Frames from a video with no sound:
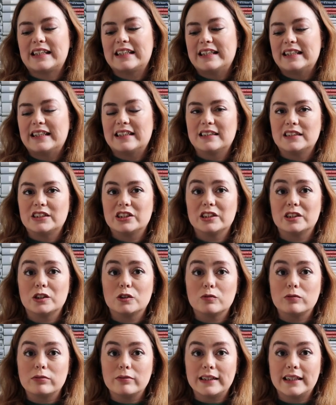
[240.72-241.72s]
I think it's
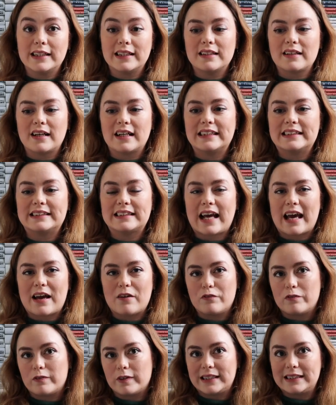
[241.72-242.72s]
just a really nice
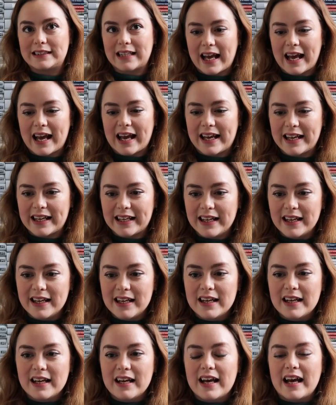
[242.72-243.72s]
everyday,
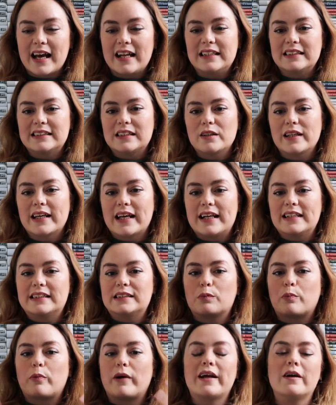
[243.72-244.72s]
and it's something I
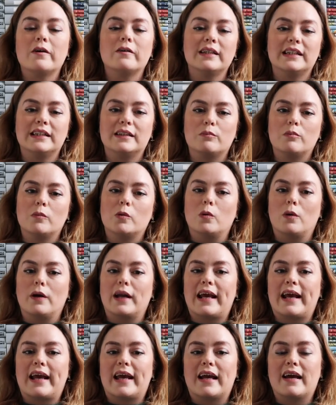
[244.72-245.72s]
spray on in the
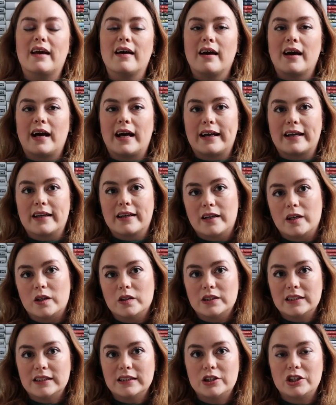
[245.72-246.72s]
morning. I can
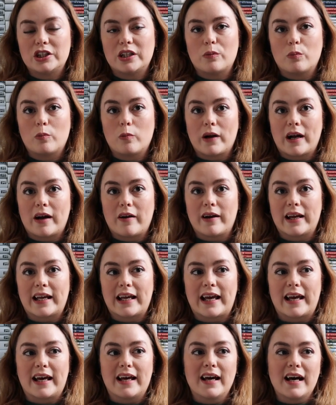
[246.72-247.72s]
go to the gym
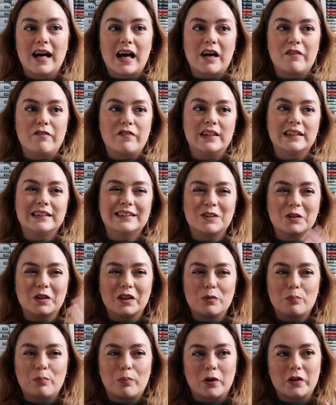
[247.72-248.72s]
wearing it. I feel it's not
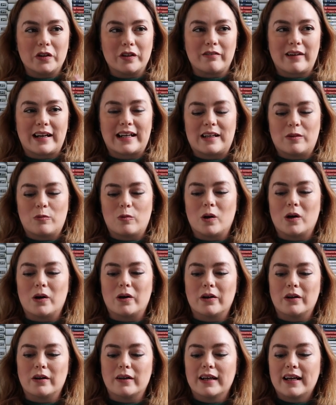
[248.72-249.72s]
gonna bother
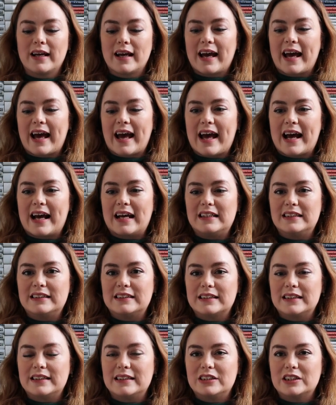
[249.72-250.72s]
anyone.
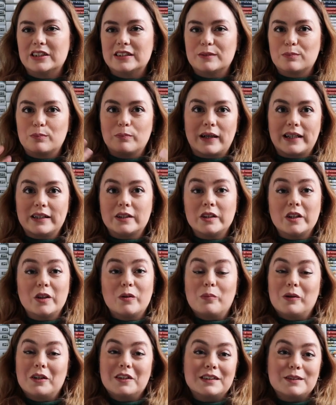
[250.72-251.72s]
And it just, I don't
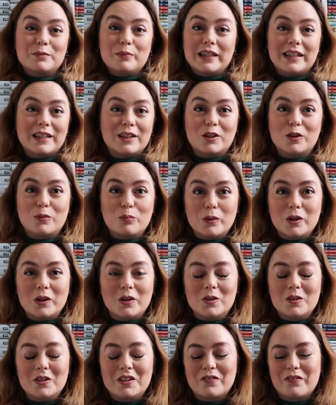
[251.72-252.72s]
know, it puts me in a good
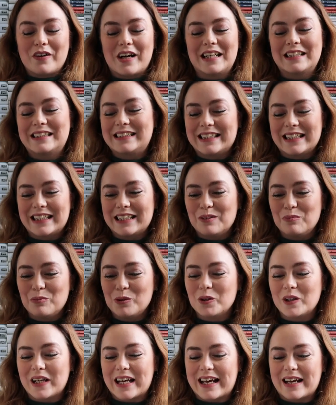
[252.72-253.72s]
mood first thing in the
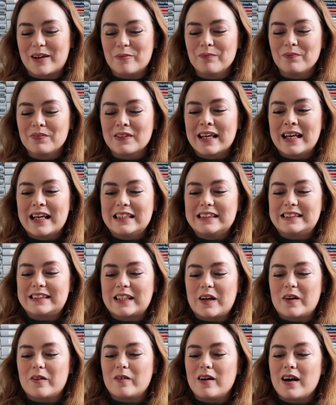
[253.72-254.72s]
morning.
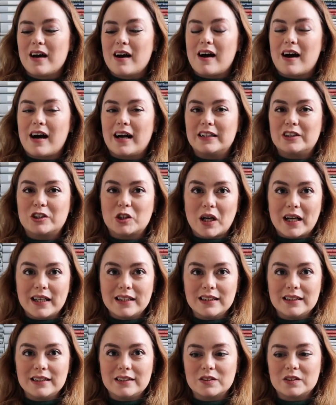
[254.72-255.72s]
So I
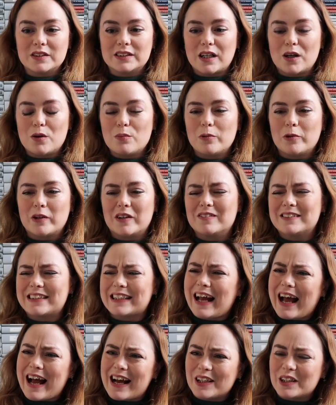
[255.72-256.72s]
tried a little sample and I was
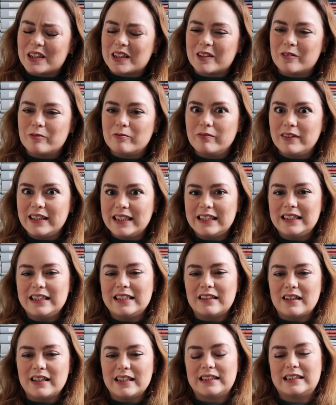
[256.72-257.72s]
like, actually, I
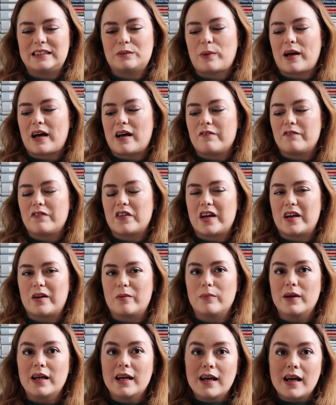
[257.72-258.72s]
really like this
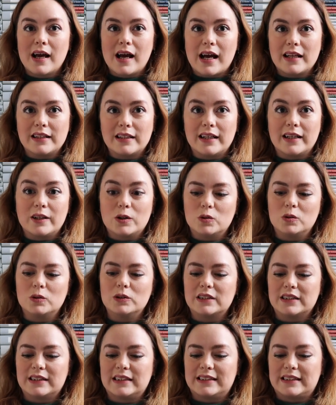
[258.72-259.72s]
perfume. And then I
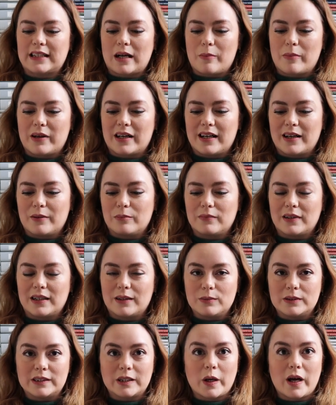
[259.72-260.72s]
ordered some and
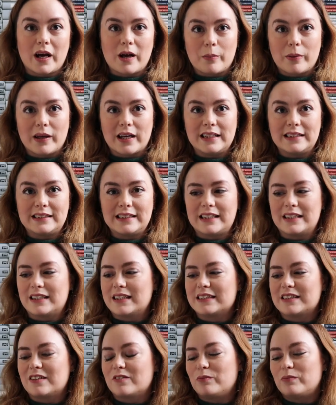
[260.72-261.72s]
I'm so happy I did,
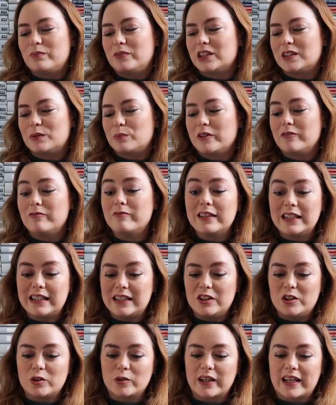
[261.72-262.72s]
because I've just been
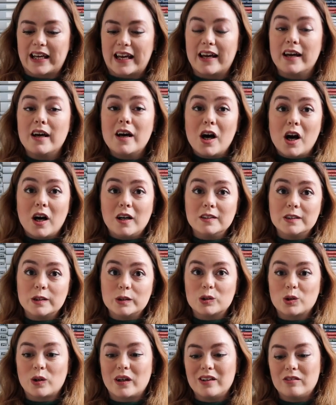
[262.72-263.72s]
really enjoying it.
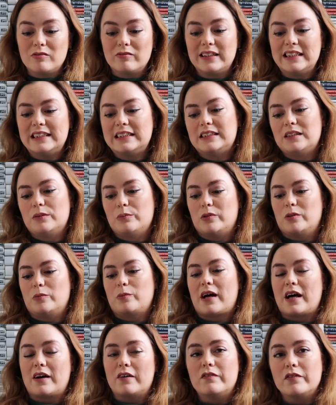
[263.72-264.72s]
Also, it's quite a reasonable
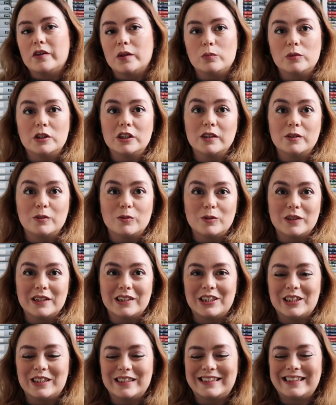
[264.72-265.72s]
perfume too,
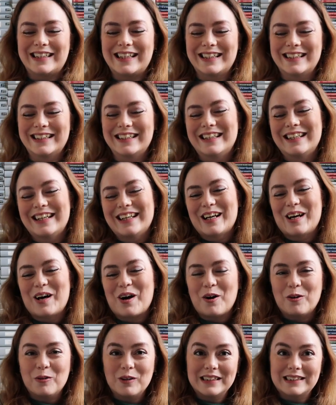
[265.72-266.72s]
which is
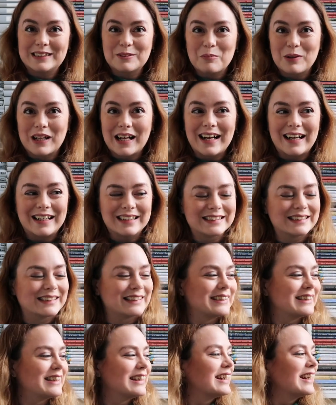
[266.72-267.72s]
always a
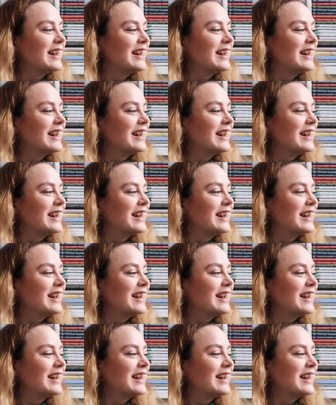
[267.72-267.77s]
plus.